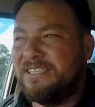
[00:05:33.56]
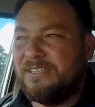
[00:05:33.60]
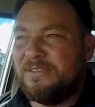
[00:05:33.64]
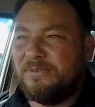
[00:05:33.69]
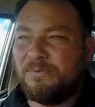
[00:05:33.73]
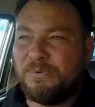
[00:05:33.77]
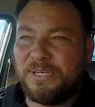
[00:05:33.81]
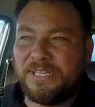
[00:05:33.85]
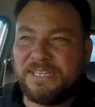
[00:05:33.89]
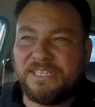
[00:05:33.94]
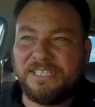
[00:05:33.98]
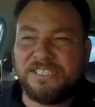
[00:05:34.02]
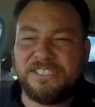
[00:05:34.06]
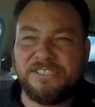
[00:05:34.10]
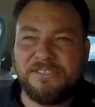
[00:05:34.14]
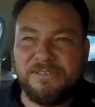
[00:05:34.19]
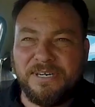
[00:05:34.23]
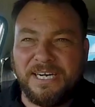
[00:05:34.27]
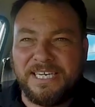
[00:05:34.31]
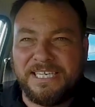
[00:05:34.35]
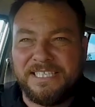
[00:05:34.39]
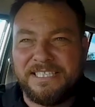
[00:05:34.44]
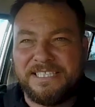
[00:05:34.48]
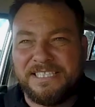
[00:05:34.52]
with the
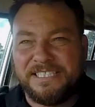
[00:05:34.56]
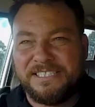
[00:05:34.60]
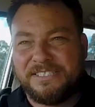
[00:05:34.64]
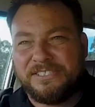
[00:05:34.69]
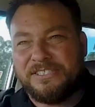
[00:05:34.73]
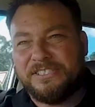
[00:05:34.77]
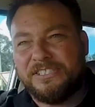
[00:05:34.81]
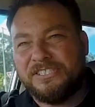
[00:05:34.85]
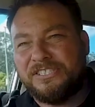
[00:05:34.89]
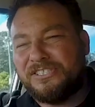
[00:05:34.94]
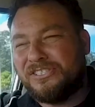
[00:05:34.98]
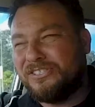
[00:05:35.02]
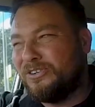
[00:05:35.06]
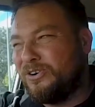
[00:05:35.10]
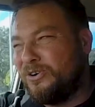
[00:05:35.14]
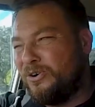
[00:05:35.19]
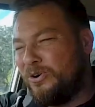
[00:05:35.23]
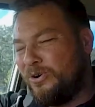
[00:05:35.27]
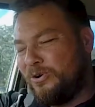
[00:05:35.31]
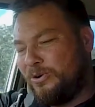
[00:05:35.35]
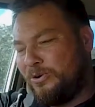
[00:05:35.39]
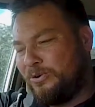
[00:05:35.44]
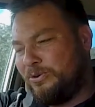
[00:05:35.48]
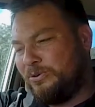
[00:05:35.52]
2H. It's just
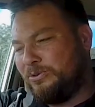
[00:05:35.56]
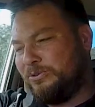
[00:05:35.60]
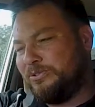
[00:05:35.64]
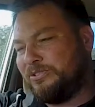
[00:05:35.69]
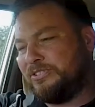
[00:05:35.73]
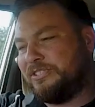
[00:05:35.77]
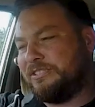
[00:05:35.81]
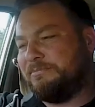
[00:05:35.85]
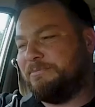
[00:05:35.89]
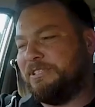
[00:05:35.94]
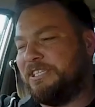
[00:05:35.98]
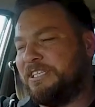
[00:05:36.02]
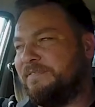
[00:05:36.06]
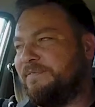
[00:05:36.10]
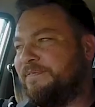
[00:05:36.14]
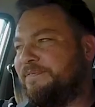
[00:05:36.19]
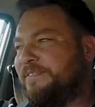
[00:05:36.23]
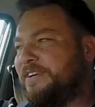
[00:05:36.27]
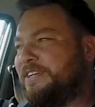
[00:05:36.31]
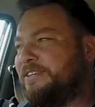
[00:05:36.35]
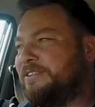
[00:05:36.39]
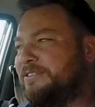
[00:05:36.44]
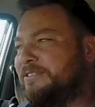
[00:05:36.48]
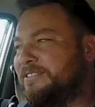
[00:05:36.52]
awesome. You can
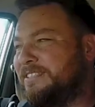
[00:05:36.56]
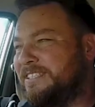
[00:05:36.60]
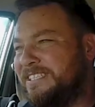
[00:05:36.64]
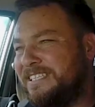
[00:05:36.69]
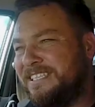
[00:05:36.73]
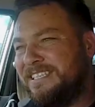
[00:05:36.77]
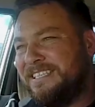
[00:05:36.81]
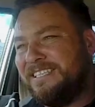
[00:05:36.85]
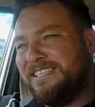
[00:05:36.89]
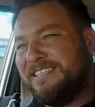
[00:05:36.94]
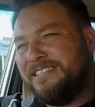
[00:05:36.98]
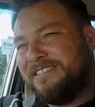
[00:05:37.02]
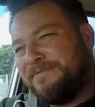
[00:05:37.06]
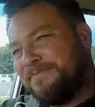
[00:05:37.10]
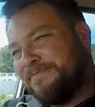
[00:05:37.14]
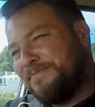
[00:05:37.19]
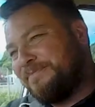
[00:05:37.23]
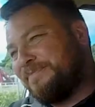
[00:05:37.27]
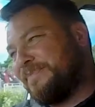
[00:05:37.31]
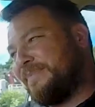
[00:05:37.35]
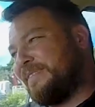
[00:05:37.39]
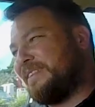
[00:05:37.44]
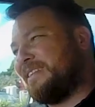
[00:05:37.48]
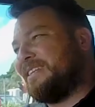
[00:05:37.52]
feel,
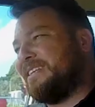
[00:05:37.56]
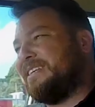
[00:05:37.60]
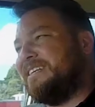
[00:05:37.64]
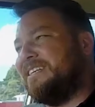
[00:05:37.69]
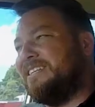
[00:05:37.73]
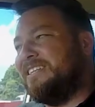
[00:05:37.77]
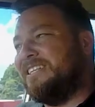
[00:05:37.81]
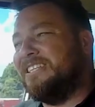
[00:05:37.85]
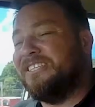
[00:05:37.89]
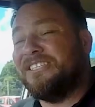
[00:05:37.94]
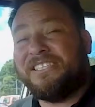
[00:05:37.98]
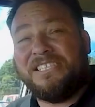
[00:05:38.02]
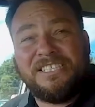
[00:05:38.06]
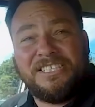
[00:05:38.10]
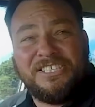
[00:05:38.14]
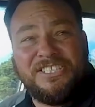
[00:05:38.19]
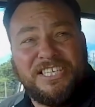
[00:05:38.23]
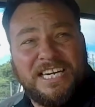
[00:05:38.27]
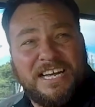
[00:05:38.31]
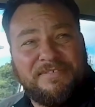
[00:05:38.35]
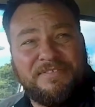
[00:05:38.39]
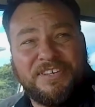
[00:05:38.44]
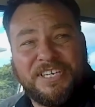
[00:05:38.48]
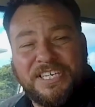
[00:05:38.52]
look,
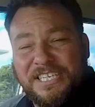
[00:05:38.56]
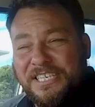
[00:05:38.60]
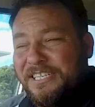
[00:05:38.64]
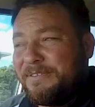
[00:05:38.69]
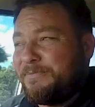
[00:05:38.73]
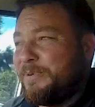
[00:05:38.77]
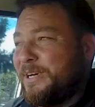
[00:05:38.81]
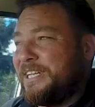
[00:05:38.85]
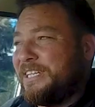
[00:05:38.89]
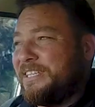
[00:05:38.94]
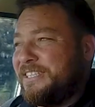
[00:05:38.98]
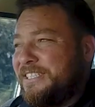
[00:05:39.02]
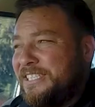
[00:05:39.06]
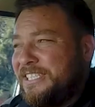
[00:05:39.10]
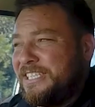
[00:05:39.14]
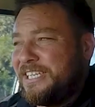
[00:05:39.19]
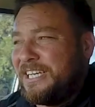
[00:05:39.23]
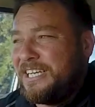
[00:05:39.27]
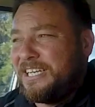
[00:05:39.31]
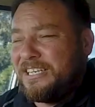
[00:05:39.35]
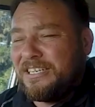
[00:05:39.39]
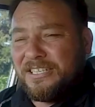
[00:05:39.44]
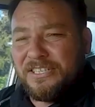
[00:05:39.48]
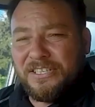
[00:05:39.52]
you're never going to win
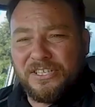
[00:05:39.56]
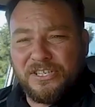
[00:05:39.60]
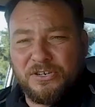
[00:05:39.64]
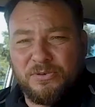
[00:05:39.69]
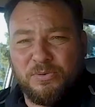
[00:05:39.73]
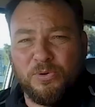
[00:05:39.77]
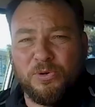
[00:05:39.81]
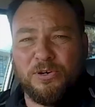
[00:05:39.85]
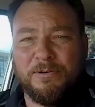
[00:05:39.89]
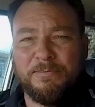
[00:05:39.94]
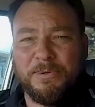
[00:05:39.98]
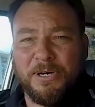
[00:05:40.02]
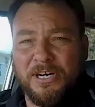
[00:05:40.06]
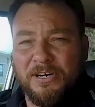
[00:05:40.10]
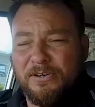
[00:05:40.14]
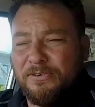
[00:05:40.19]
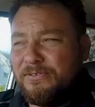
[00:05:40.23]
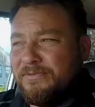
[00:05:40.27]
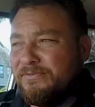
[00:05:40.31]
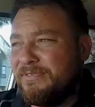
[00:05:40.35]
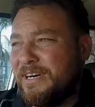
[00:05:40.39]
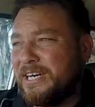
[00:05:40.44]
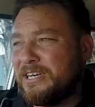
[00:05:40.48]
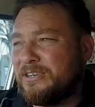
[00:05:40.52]
the quarter
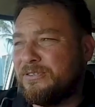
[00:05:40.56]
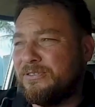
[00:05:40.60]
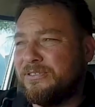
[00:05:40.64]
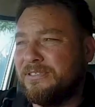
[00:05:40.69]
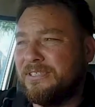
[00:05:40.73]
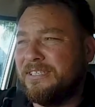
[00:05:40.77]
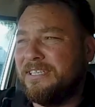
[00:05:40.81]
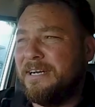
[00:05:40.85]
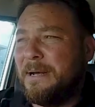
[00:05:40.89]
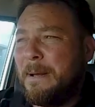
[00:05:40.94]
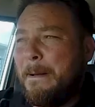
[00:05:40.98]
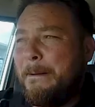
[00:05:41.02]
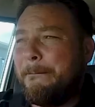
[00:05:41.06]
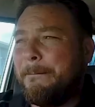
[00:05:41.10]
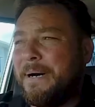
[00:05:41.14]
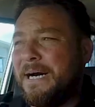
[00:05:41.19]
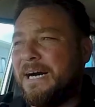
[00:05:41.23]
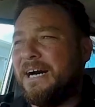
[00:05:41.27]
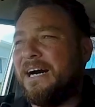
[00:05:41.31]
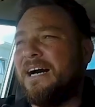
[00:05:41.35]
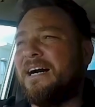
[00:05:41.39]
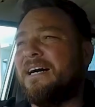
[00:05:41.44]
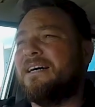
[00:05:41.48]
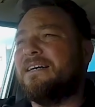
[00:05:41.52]
mile record,
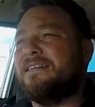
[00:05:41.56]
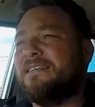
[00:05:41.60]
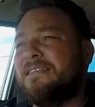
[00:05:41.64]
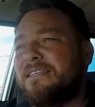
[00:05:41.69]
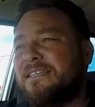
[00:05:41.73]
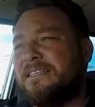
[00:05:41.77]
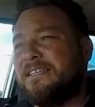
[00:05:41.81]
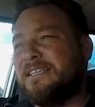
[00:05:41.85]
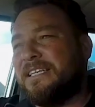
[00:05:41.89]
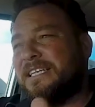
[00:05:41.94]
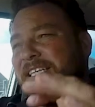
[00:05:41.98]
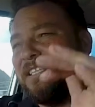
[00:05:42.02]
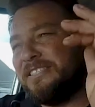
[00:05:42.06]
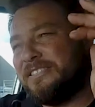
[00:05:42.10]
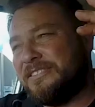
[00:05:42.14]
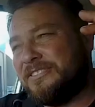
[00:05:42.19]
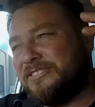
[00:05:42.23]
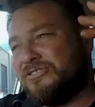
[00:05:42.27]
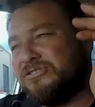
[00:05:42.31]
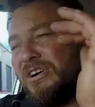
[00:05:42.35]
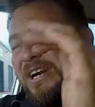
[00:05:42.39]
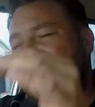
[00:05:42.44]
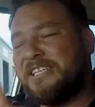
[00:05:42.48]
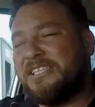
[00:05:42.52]
but it
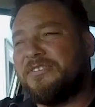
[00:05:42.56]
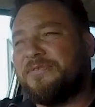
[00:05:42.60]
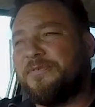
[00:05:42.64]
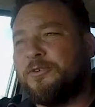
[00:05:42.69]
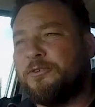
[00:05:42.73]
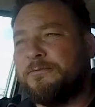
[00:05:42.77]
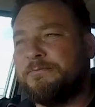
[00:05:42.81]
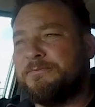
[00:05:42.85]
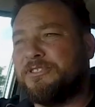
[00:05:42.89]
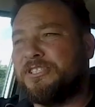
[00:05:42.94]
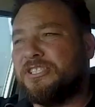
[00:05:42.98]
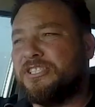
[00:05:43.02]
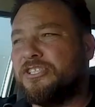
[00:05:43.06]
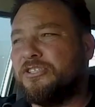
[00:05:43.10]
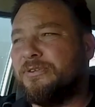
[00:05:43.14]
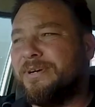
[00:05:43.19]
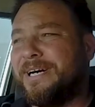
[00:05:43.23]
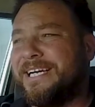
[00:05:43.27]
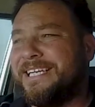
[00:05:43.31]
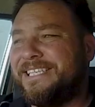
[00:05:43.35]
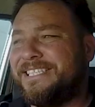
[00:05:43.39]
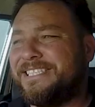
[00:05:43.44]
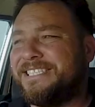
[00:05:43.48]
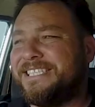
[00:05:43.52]
transforms the
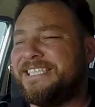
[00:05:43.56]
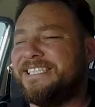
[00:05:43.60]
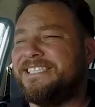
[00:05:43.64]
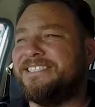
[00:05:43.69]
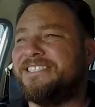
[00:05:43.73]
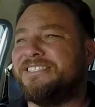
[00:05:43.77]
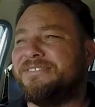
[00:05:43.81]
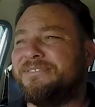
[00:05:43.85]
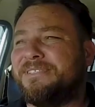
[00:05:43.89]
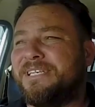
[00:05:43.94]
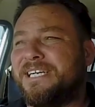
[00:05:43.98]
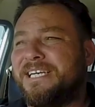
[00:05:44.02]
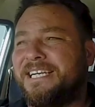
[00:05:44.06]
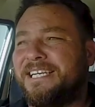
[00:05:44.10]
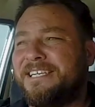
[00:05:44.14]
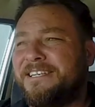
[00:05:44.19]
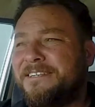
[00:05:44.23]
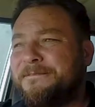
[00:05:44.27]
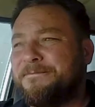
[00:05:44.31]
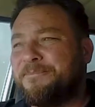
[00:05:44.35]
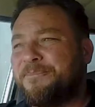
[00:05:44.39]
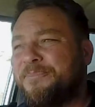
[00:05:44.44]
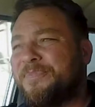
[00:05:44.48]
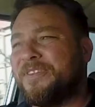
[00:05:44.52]
2H into
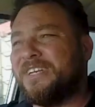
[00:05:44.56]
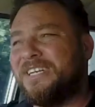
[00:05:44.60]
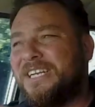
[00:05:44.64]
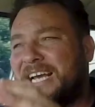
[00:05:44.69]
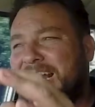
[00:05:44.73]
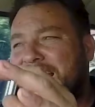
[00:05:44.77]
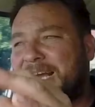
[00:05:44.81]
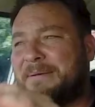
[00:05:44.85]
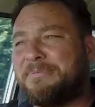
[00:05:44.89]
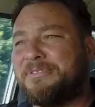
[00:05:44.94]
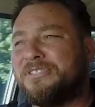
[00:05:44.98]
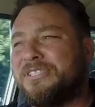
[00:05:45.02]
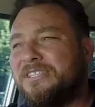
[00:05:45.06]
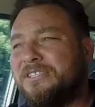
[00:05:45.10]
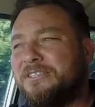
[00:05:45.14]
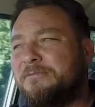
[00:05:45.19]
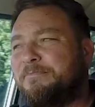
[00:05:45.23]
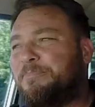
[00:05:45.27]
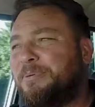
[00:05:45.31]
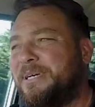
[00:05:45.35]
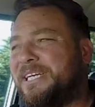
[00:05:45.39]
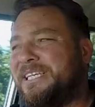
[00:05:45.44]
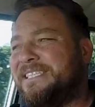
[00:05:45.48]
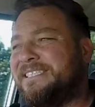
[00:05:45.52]
an
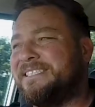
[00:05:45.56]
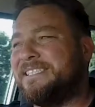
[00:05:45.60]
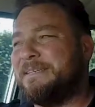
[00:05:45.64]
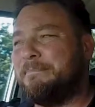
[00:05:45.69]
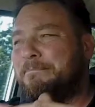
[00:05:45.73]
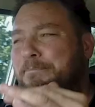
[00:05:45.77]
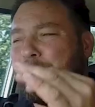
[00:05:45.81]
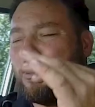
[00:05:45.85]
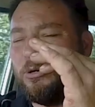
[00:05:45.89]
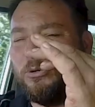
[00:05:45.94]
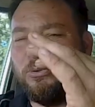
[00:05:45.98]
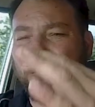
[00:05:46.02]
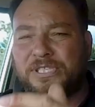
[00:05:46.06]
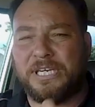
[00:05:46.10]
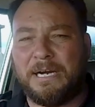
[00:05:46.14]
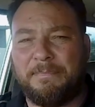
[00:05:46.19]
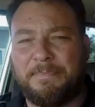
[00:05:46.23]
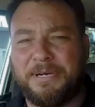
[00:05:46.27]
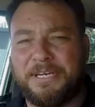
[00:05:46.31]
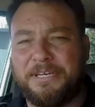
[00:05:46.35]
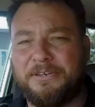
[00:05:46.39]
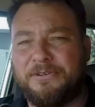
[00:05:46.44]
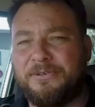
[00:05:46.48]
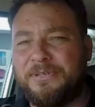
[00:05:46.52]
absolute beast. It pulls
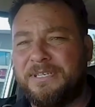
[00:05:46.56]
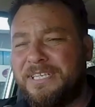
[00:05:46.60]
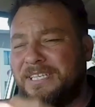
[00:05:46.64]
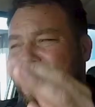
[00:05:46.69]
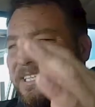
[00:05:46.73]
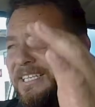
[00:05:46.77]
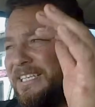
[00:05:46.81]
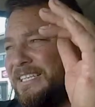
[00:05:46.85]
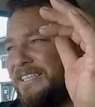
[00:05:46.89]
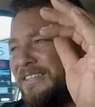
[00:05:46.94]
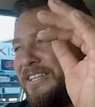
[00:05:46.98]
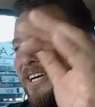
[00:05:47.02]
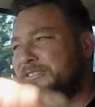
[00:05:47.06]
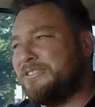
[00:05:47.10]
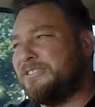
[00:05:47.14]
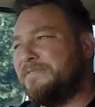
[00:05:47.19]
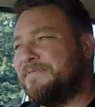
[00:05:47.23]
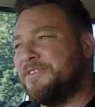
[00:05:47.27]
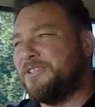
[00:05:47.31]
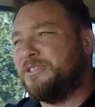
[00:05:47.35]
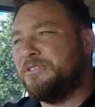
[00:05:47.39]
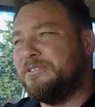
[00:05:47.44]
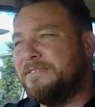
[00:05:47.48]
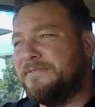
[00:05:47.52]
uphill. Those
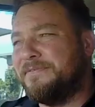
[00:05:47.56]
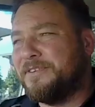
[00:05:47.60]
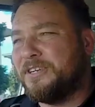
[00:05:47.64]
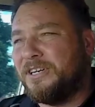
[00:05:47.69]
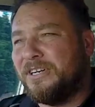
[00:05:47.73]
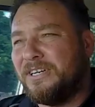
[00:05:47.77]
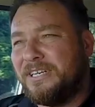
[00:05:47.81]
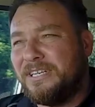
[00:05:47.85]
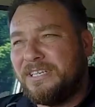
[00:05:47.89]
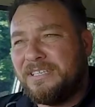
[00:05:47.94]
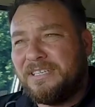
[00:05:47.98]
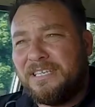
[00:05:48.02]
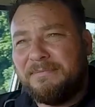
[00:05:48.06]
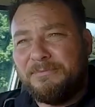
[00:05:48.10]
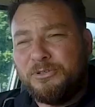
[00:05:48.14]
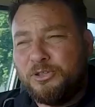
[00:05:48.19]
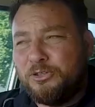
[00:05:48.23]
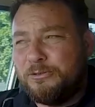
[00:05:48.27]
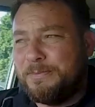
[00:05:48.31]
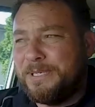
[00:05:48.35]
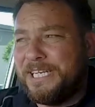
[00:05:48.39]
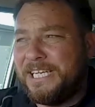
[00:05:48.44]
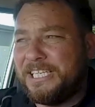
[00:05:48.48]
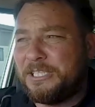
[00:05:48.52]
of you who have got
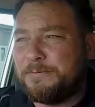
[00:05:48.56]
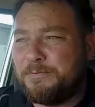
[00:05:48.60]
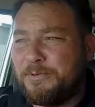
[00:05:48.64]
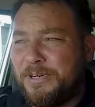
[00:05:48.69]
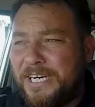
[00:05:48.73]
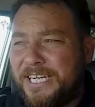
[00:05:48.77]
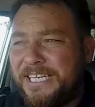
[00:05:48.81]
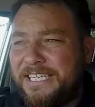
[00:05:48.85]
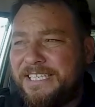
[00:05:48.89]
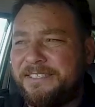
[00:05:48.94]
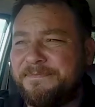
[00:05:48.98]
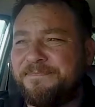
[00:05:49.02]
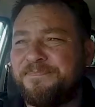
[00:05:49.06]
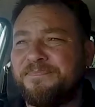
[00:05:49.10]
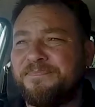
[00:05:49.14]
normally aspirated